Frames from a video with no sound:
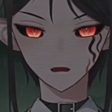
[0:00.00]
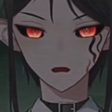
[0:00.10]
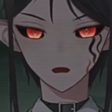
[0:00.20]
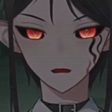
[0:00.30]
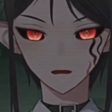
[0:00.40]

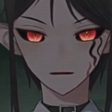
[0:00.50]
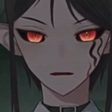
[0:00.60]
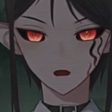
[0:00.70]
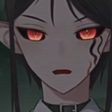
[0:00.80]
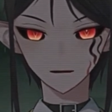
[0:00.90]
and it
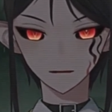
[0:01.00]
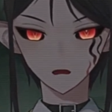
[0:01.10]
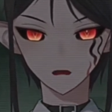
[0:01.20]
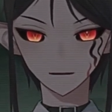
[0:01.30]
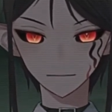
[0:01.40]
glided
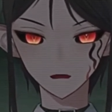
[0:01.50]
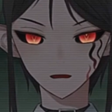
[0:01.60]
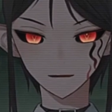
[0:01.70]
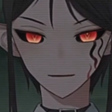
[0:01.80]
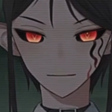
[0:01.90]
towards me at
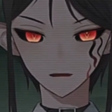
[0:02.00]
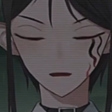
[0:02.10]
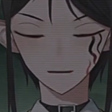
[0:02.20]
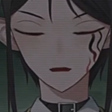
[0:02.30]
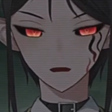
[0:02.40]
a
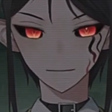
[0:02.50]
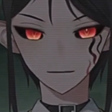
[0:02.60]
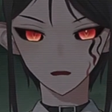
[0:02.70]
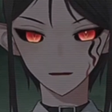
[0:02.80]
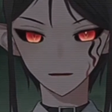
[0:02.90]
speed like a
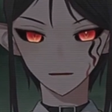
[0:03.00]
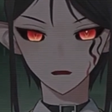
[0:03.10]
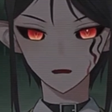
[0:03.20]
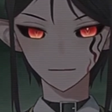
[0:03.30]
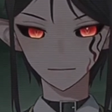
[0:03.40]
freight train.